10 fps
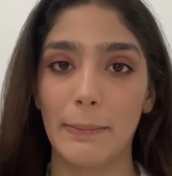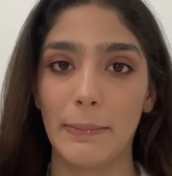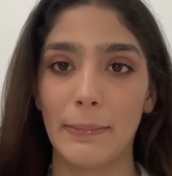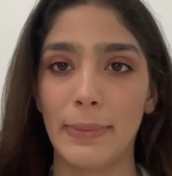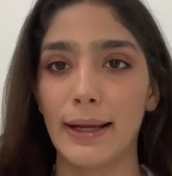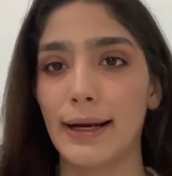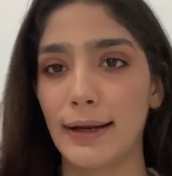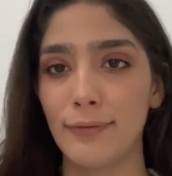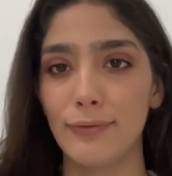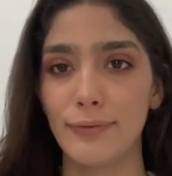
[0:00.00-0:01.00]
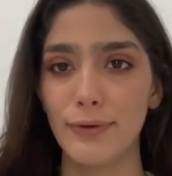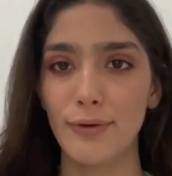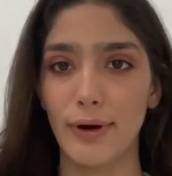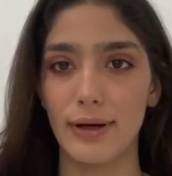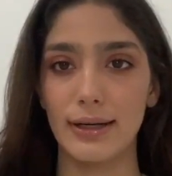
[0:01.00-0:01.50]
But if
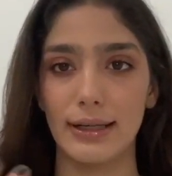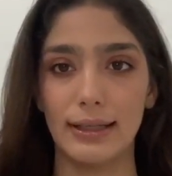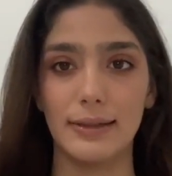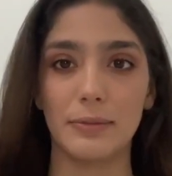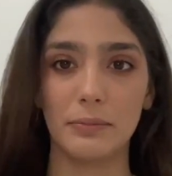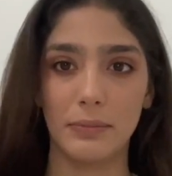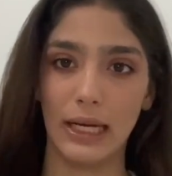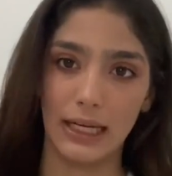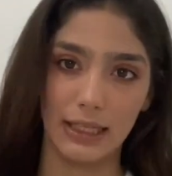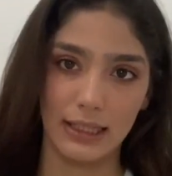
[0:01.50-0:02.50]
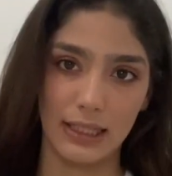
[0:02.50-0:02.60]
you are like me,